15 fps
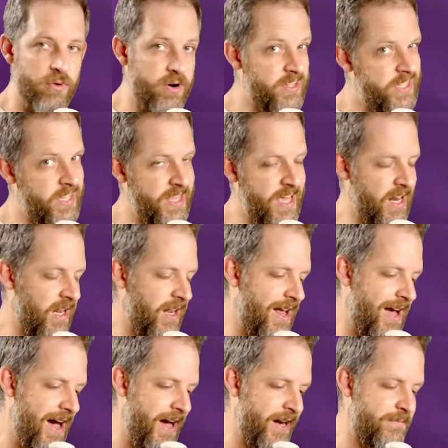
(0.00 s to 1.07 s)
We're going to see that a
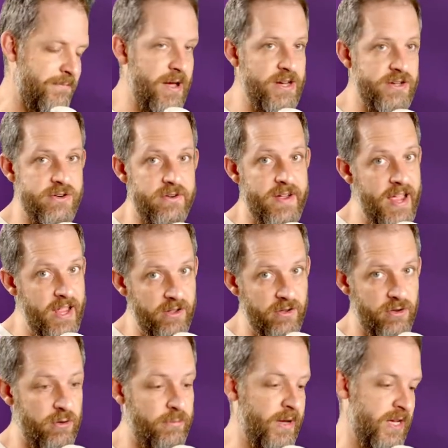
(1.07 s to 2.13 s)
lot. Measure of
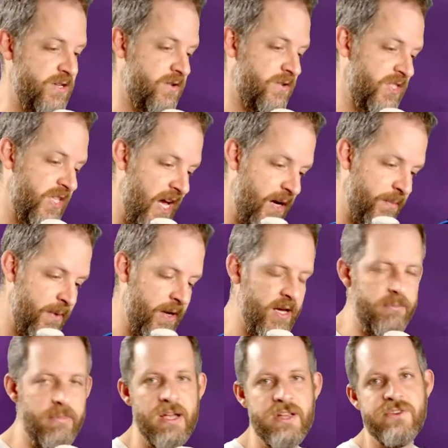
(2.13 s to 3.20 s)
angle, measure of
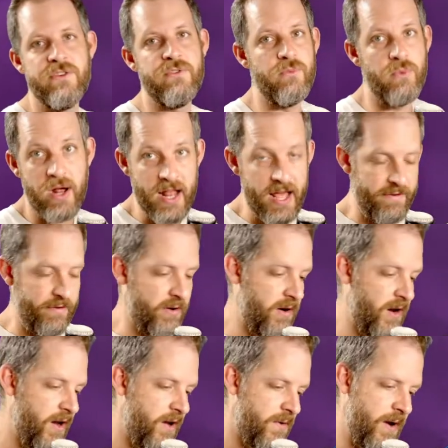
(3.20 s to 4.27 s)
segment, measure whatever,
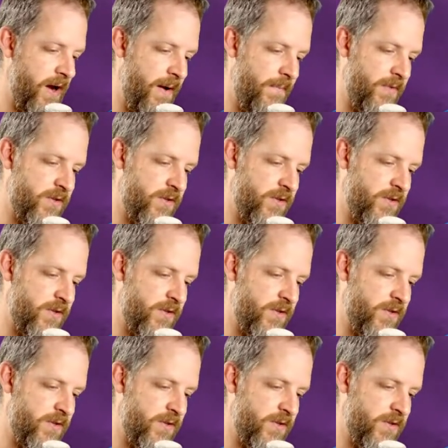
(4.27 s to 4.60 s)
right?